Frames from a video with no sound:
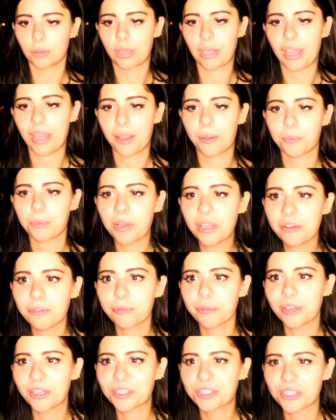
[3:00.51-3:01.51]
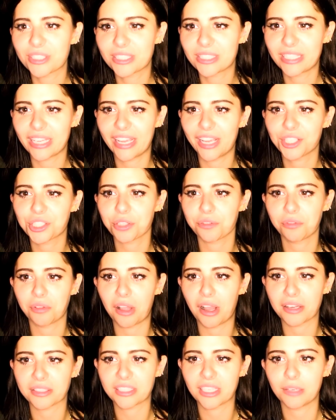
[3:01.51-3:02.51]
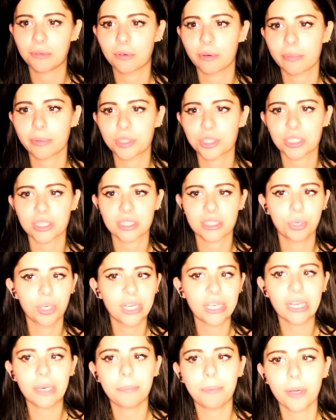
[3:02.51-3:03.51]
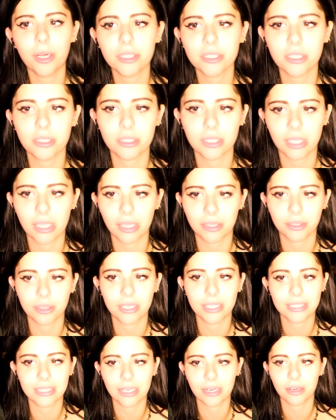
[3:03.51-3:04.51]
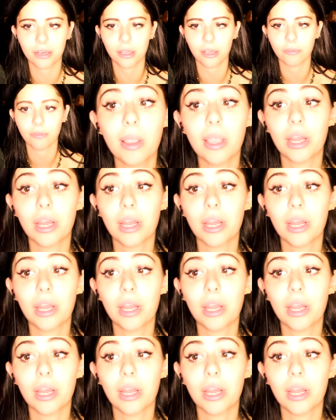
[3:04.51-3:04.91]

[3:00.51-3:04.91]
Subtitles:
Okay, we've reached the stage of lockdown where we're just putting a puzzle together isn't enough.